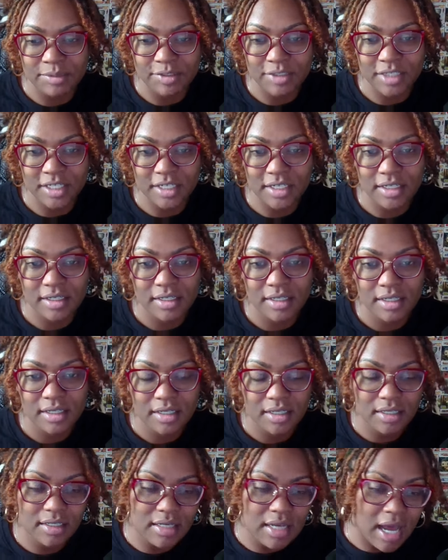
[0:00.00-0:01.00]
sir?
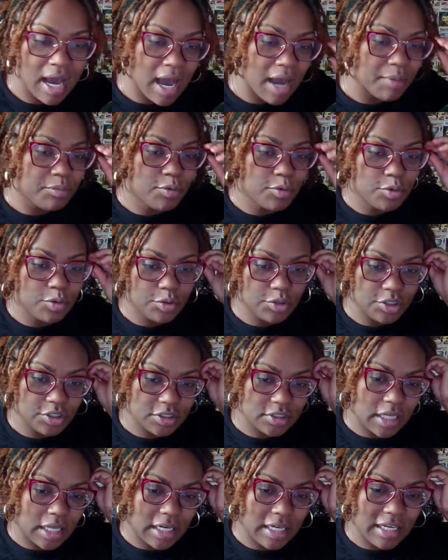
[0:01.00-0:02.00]
Nah, I'm cool. You're
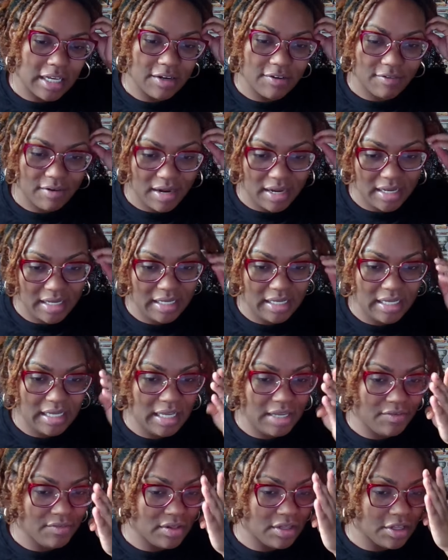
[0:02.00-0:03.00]
studying, right?
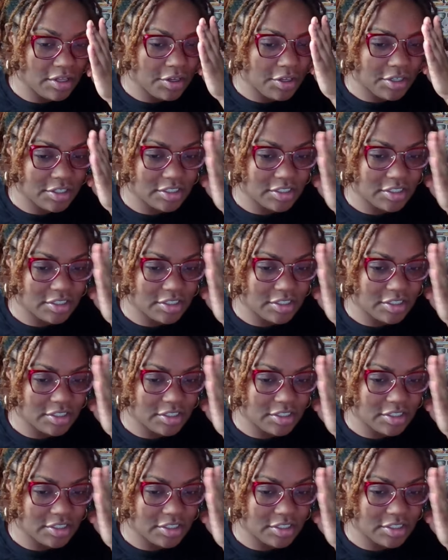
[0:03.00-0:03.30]
Even though you're